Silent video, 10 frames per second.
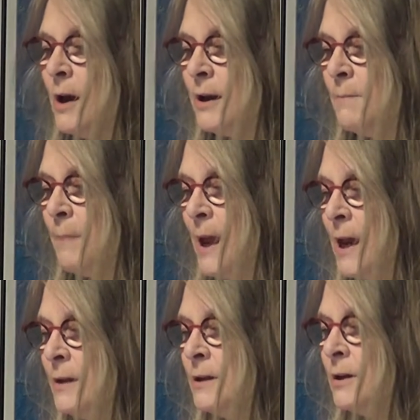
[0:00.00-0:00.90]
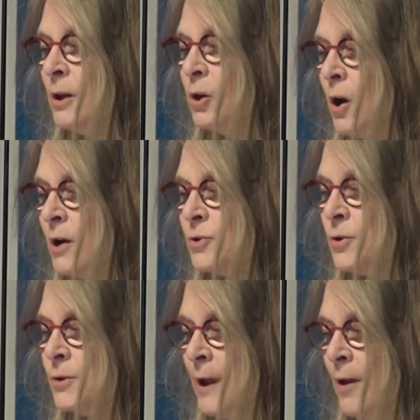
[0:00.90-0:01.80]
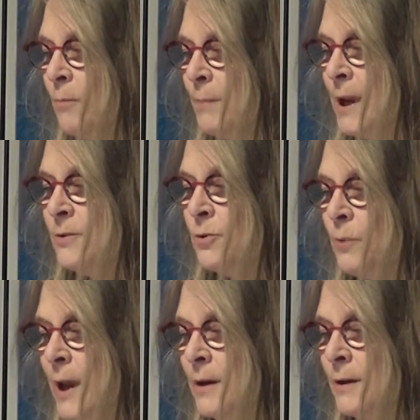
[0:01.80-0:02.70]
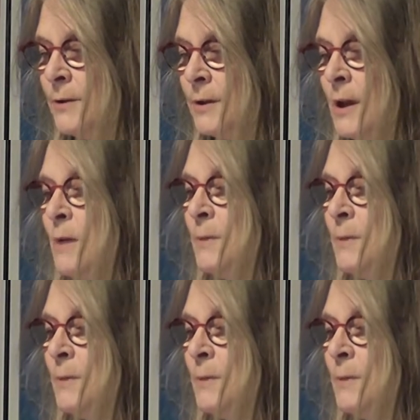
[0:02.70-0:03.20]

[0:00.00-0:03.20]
a companion, a lodger to help pay the rent.